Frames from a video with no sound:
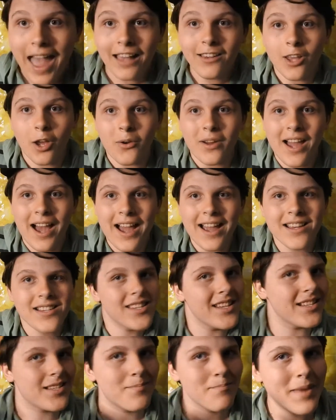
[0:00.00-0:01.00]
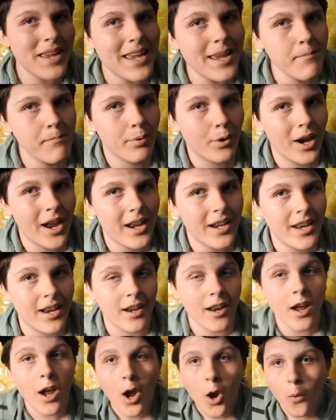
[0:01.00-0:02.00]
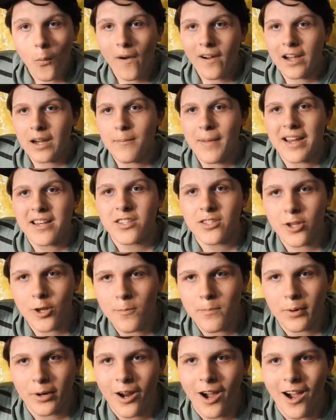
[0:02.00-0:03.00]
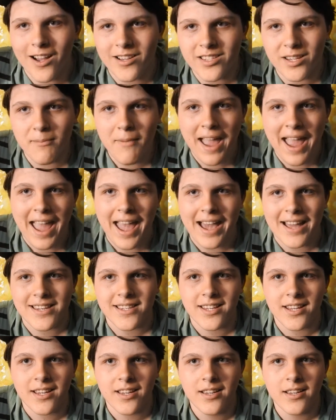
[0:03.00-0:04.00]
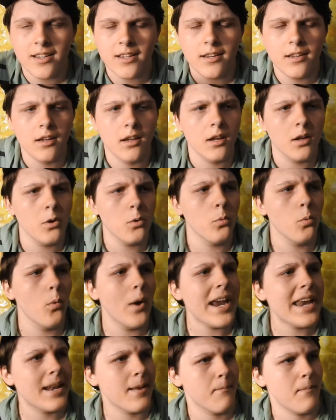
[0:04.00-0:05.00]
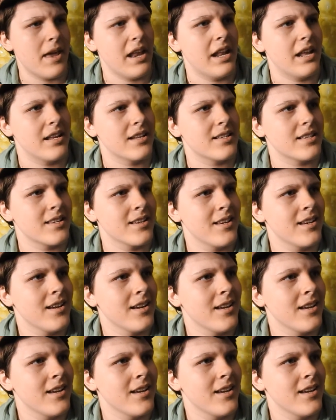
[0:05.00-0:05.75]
Hello, guys, it's me, Brandon, wearing my super awesome hat. Wait a minute.